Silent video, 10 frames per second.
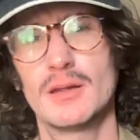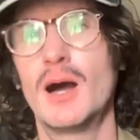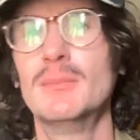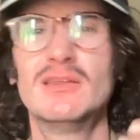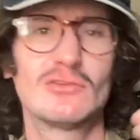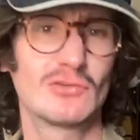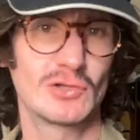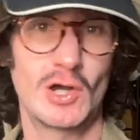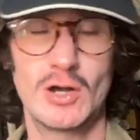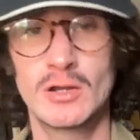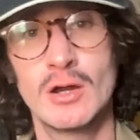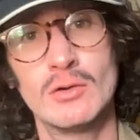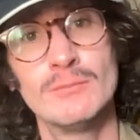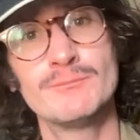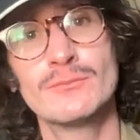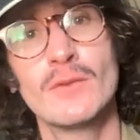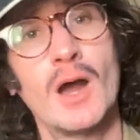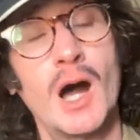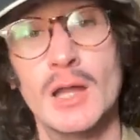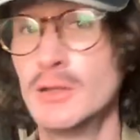I'm in Chicago.
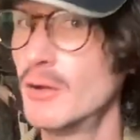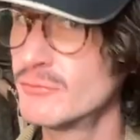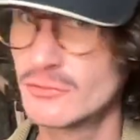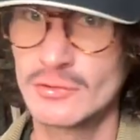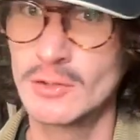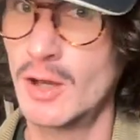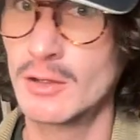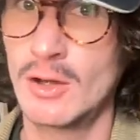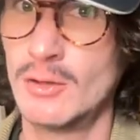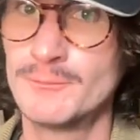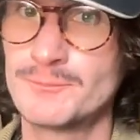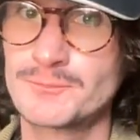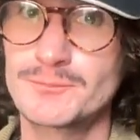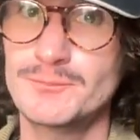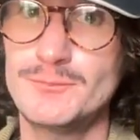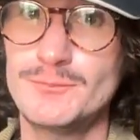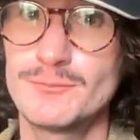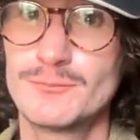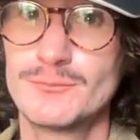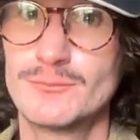I loved Chicago.
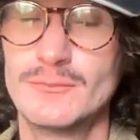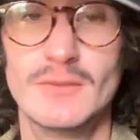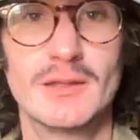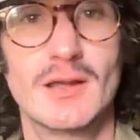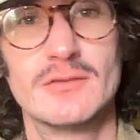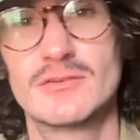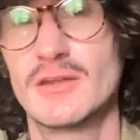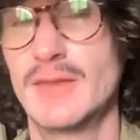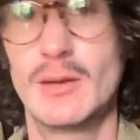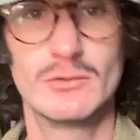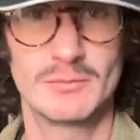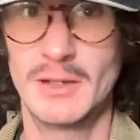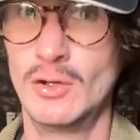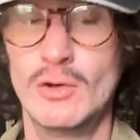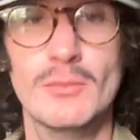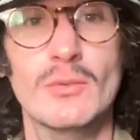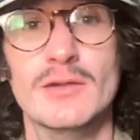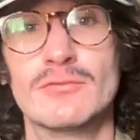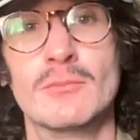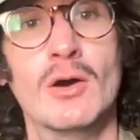Like I said, that was my home away
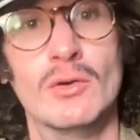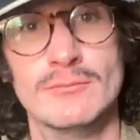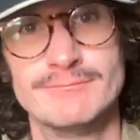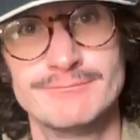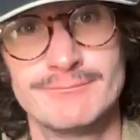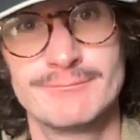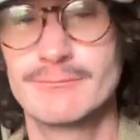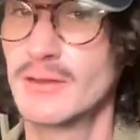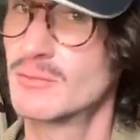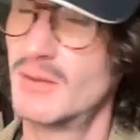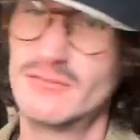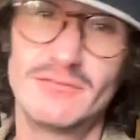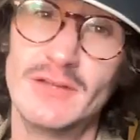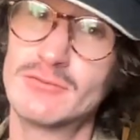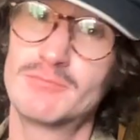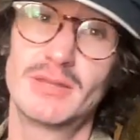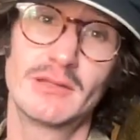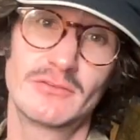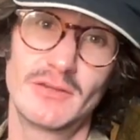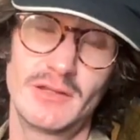from home. That's my favorite
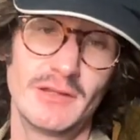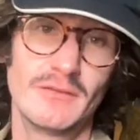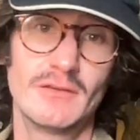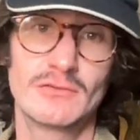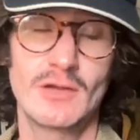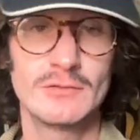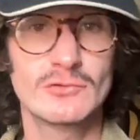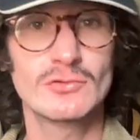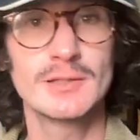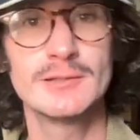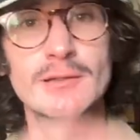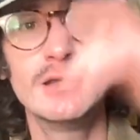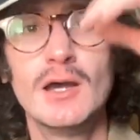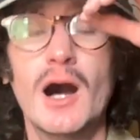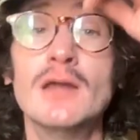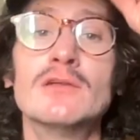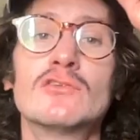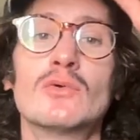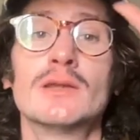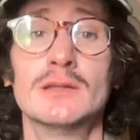big city in this country. I
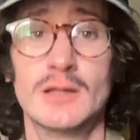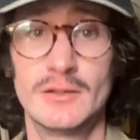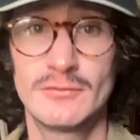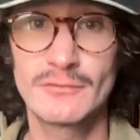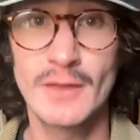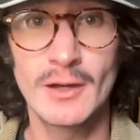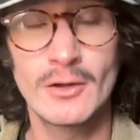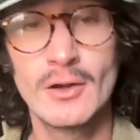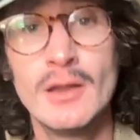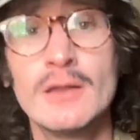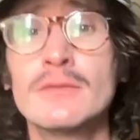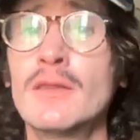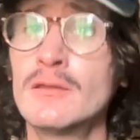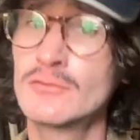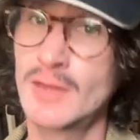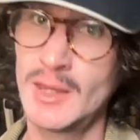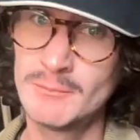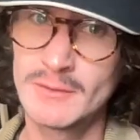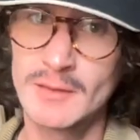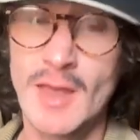enjoyed life there. Things
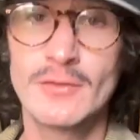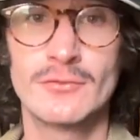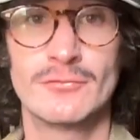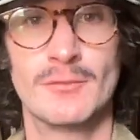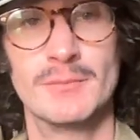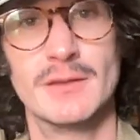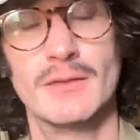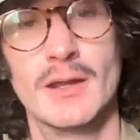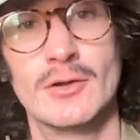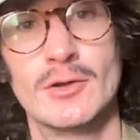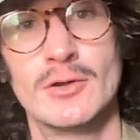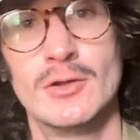came together for me there.